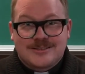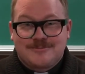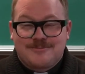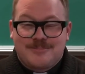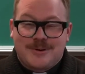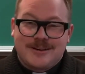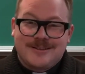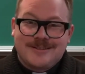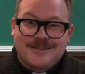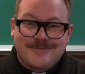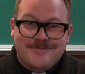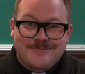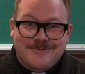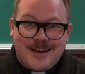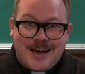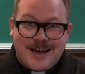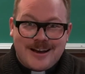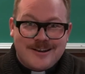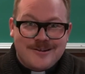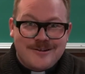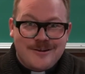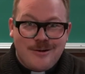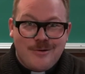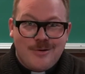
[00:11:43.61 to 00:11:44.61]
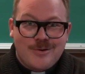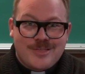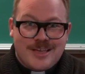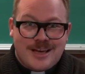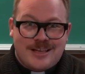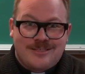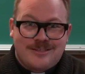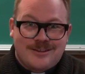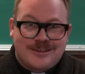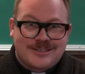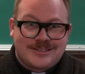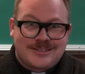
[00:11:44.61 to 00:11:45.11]
but you've got to know what
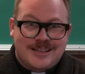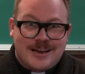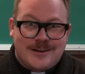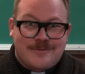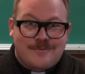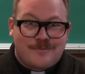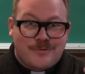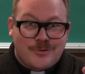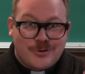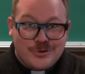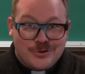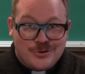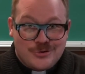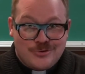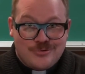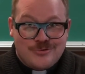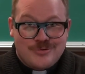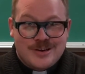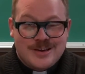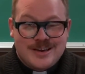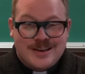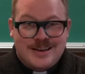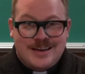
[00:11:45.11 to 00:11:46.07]
that looks like for you.